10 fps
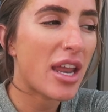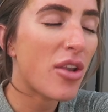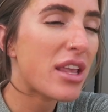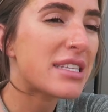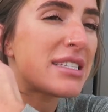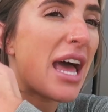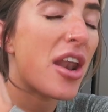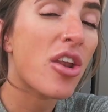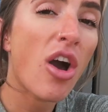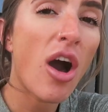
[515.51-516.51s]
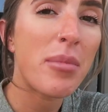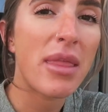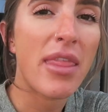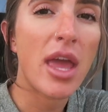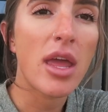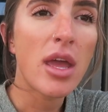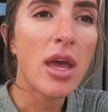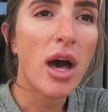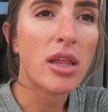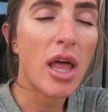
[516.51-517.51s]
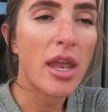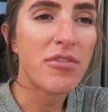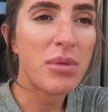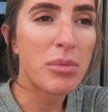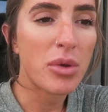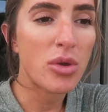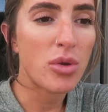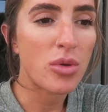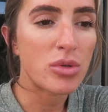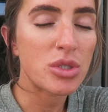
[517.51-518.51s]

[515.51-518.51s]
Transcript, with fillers: I don't think it's that uncommon that a lot of people who